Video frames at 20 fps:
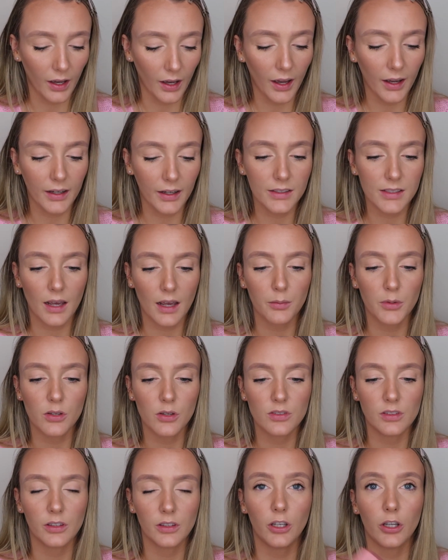And I'm
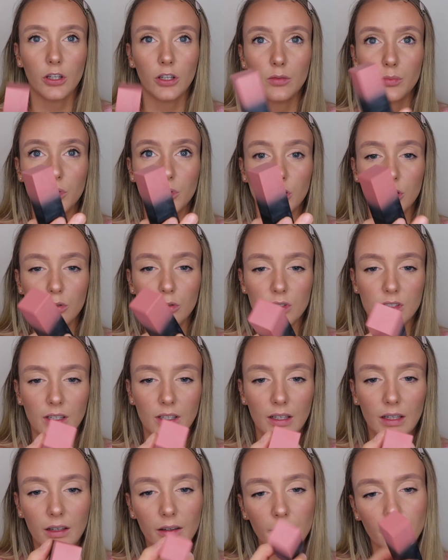using the Huda
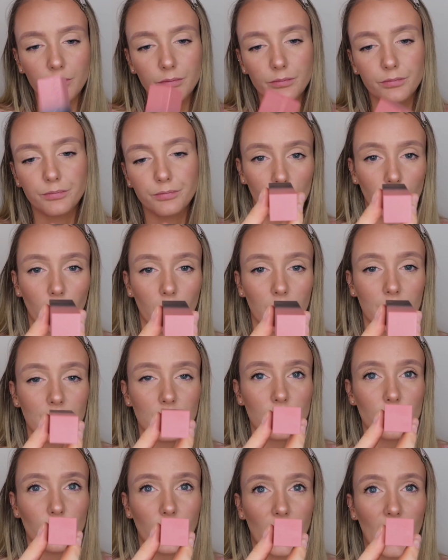Beauty
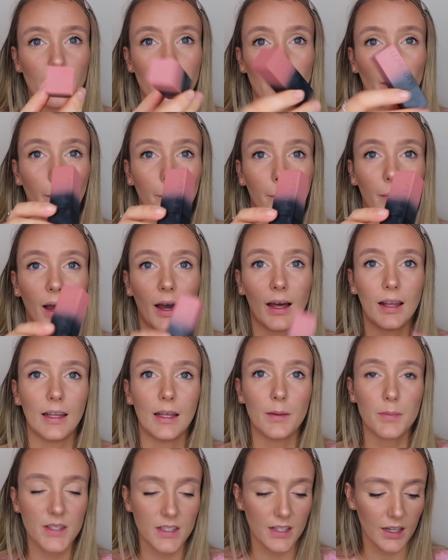Girls Trip Matte
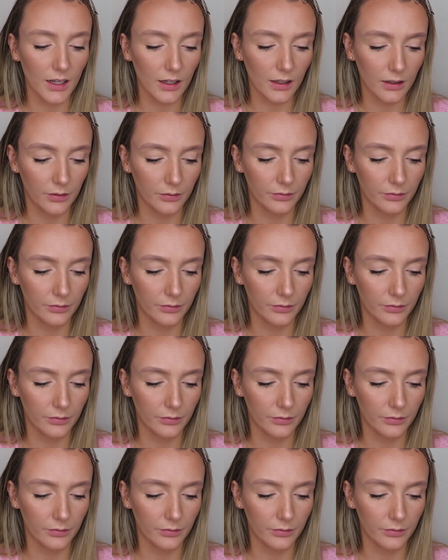Lipstick.